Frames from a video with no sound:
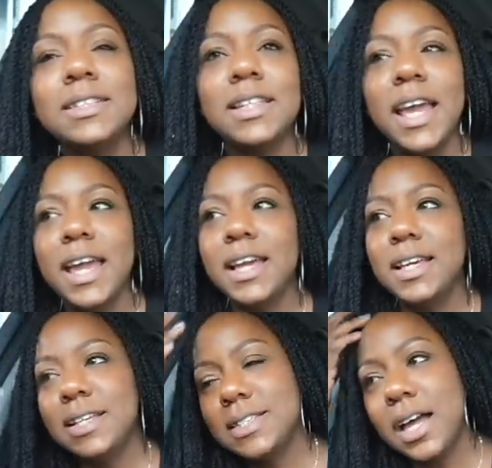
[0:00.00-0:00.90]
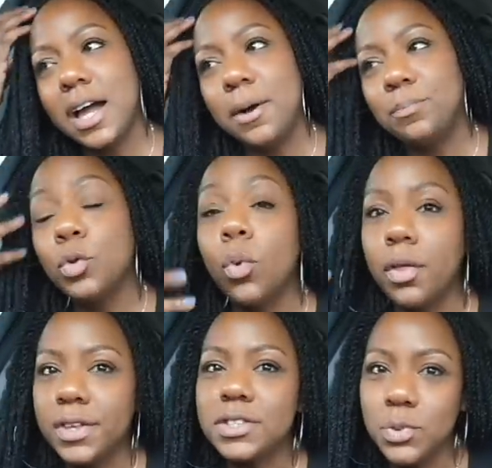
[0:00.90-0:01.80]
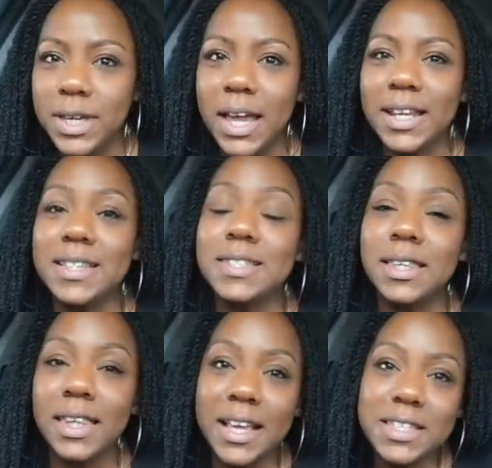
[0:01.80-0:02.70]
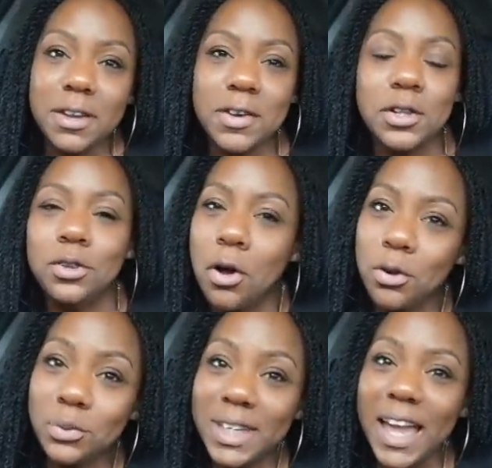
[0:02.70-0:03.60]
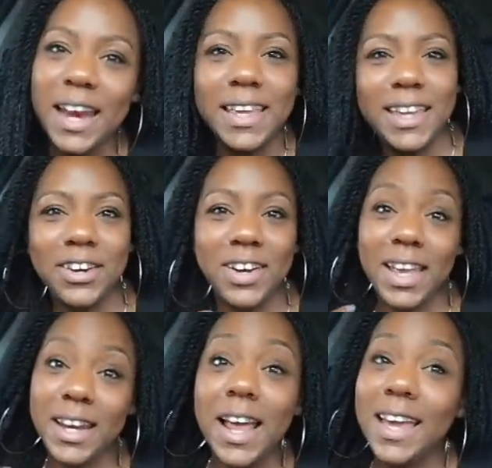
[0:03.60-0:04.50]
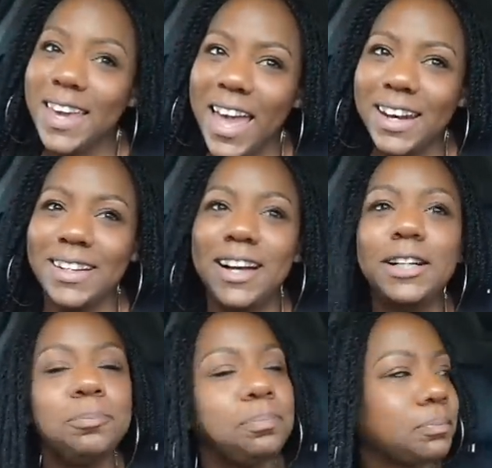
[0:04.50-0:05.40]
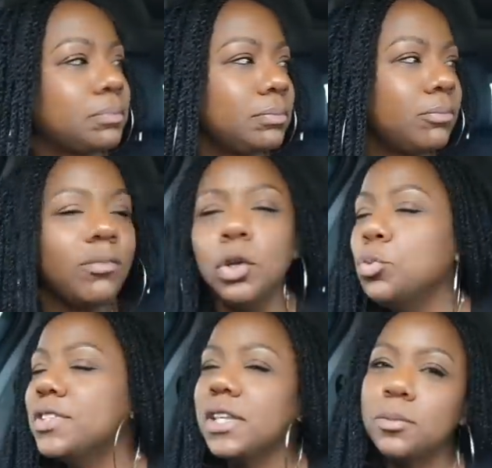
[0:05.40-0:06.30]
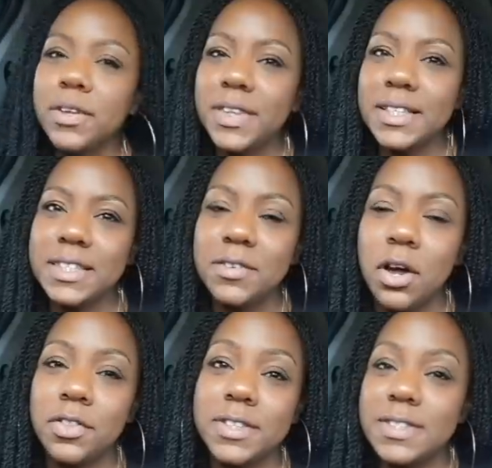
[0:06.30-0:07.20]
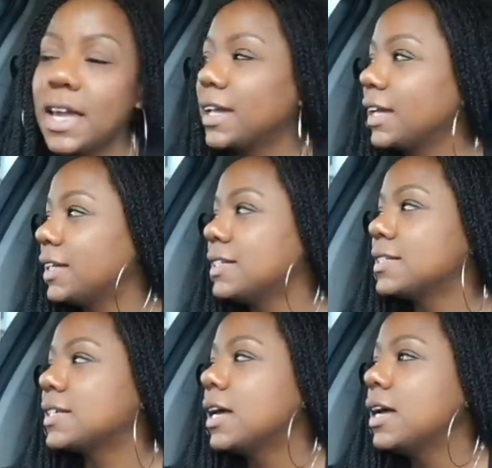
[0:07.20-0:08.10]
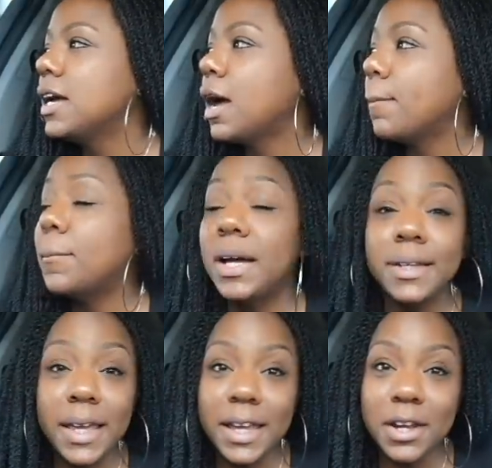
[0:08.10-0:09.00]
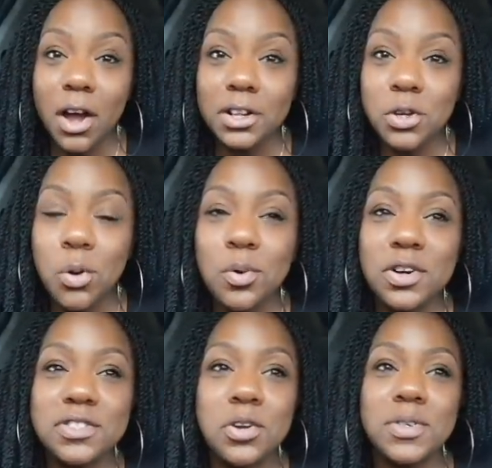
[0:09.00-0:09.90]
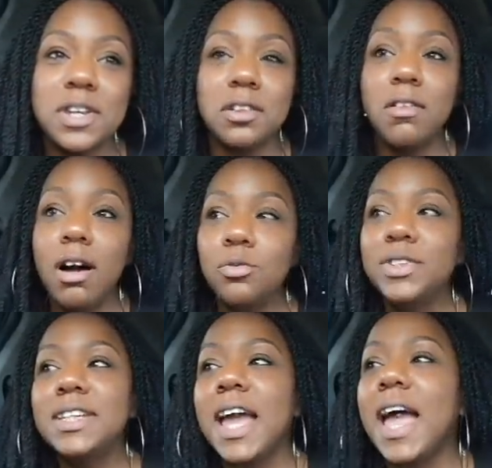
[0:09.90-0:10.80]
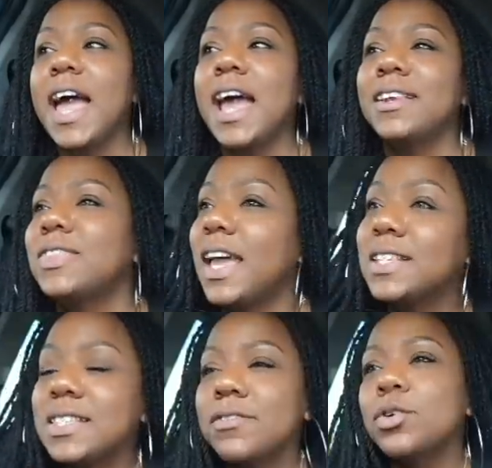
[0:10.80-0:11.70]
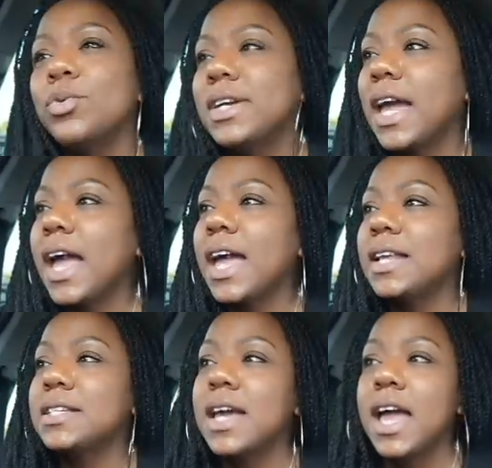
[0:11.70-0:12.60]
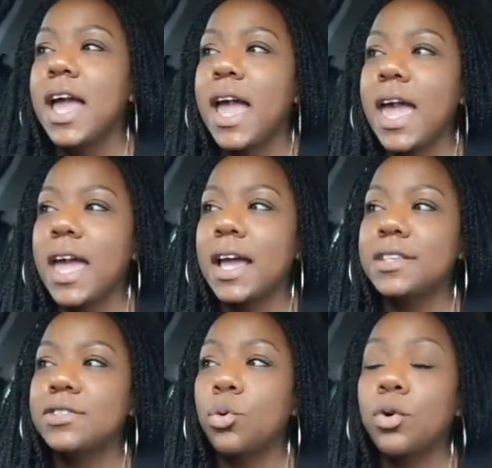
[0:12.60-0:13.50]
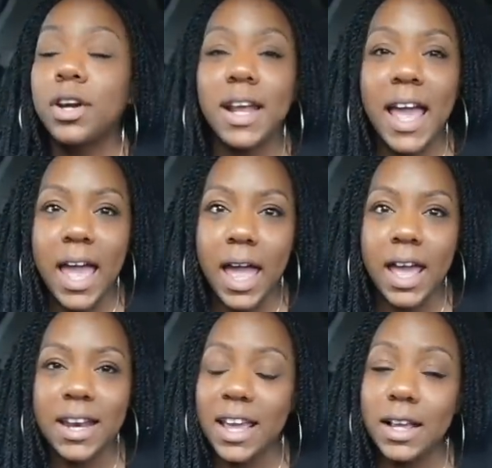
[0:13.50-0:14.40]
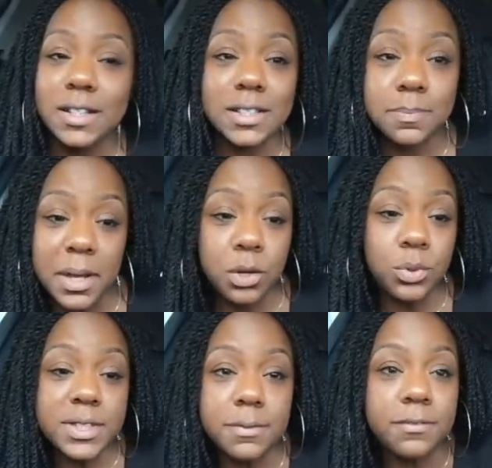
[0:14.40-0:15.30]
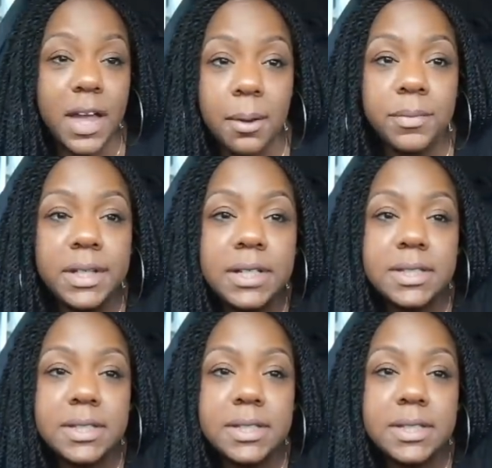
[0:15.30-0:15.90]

Today is, um, well this weekend is the Thanksgiving long weekend here in Canada. We celebrate Thanksgiving on the second Monday in October, so it's our long weekend, Thanksgiving weekend, and so we're gonna head and spend it with some family.